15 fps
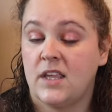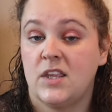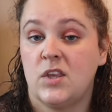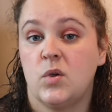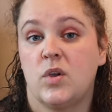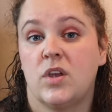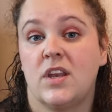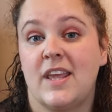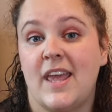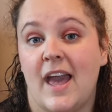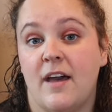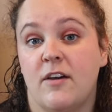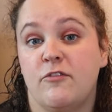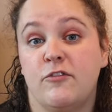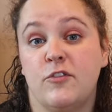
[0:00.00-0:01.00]
You could
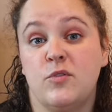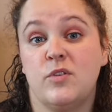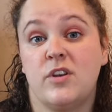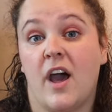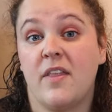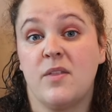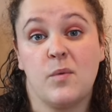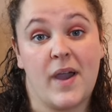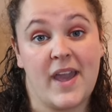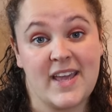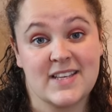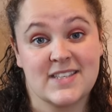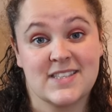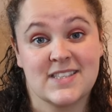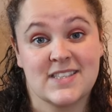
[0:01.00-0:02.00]
get food other
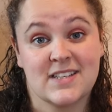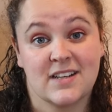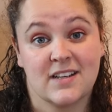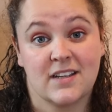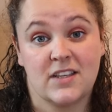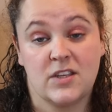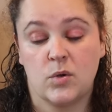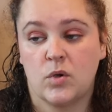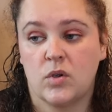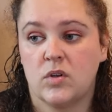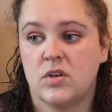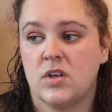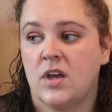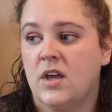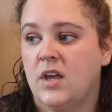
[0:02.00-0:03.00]
ways. You
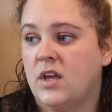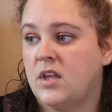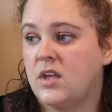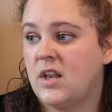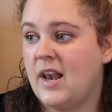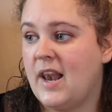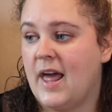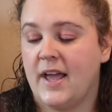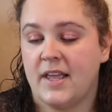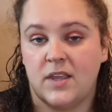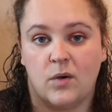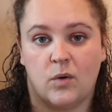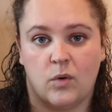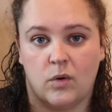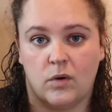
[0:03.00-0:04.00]
could let
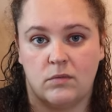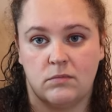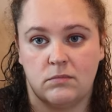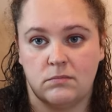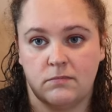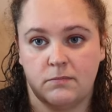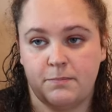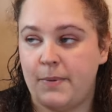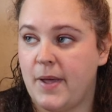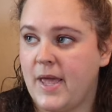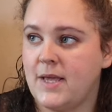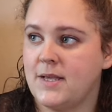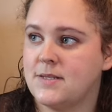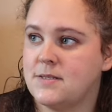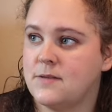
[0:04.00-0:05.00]
your
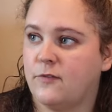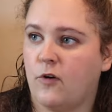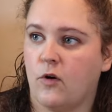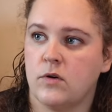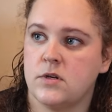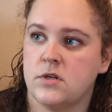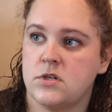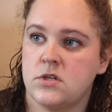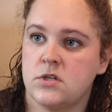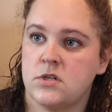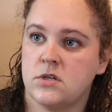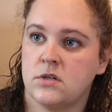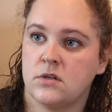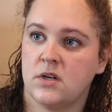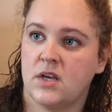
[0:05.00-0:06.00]
pigs
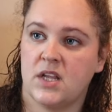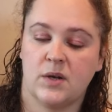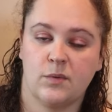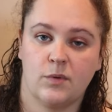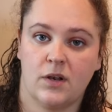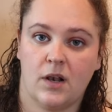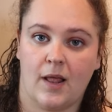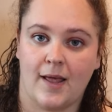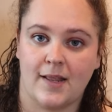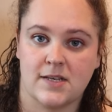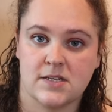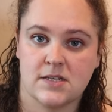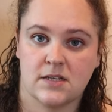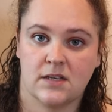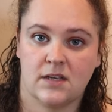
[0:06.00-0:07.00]
forage in the
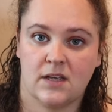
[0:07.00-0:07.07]
woodland.